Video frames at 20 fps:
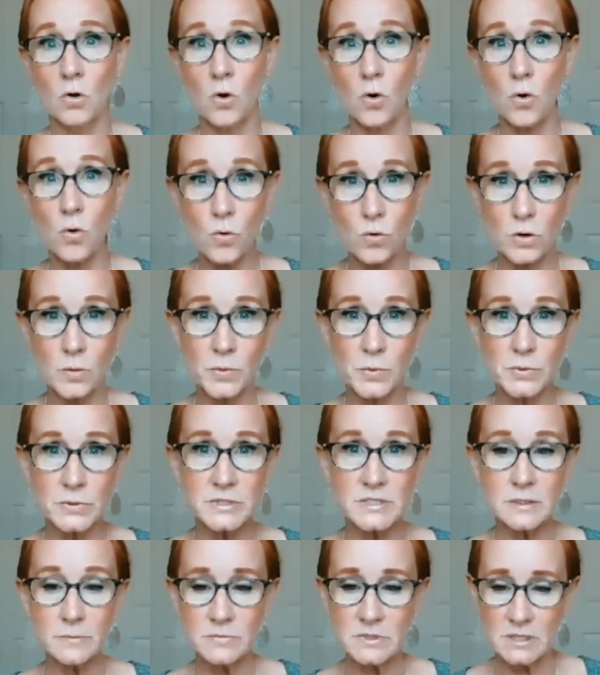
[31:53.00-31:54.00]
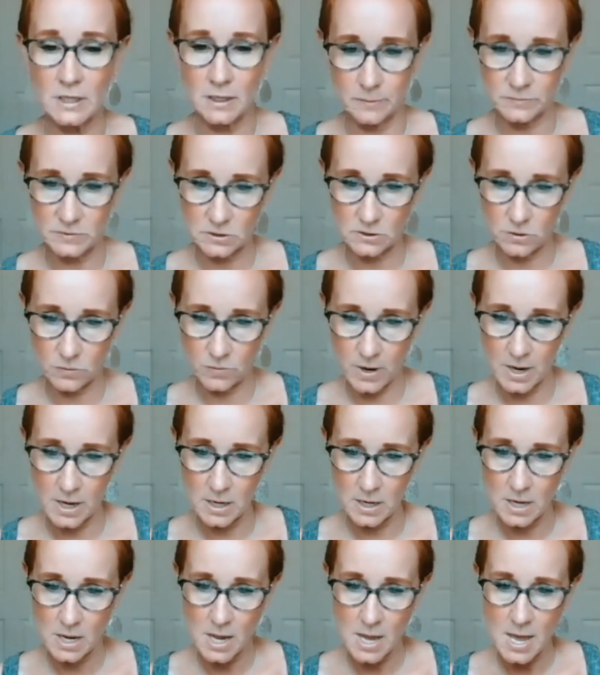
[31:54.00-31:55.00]
horrible symptoms,
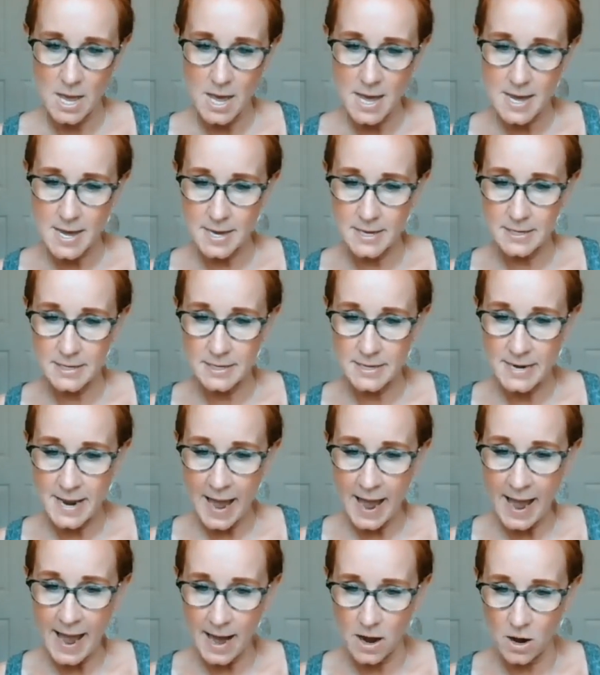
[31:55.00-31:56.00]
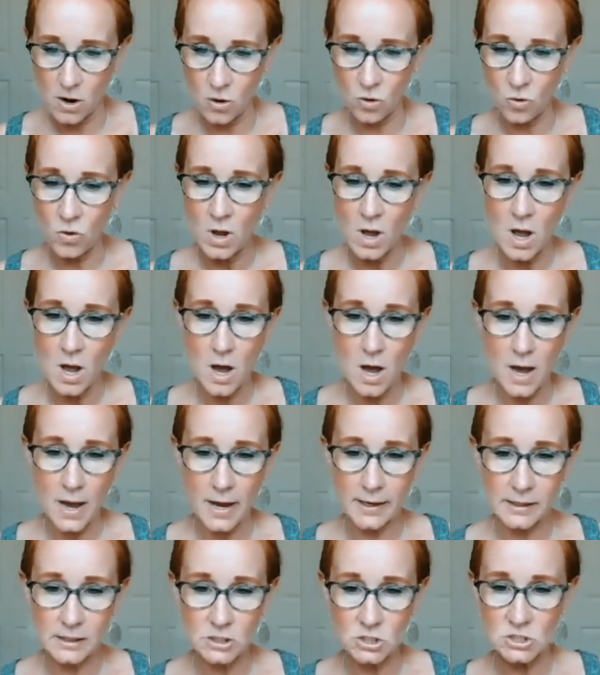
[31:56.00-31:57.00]
right? And now
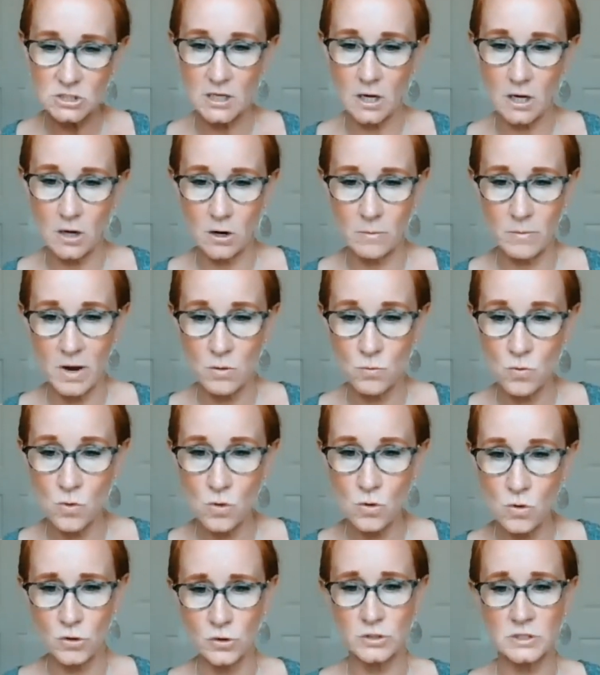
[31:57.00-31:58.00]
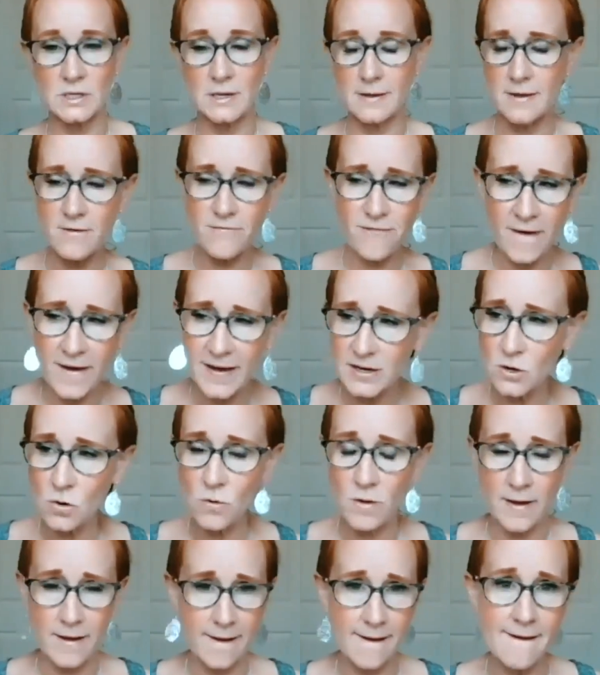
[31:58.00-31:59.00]
I can just carry my rollers. If I
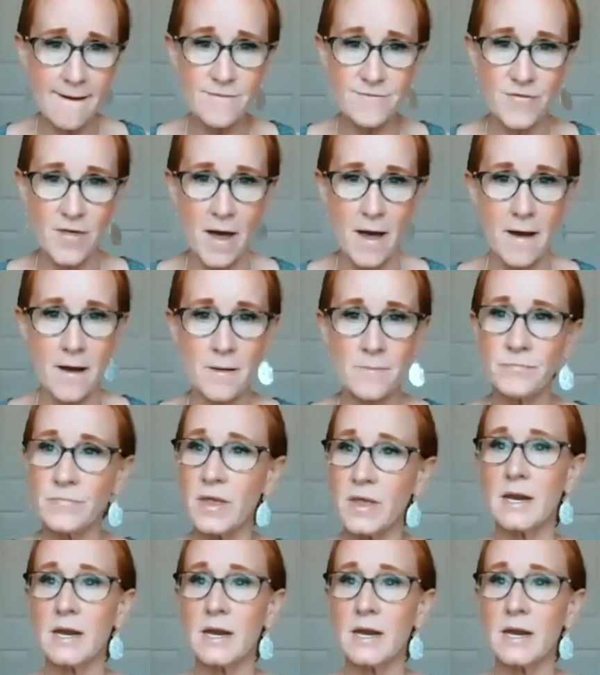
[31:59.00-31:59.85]
don't have them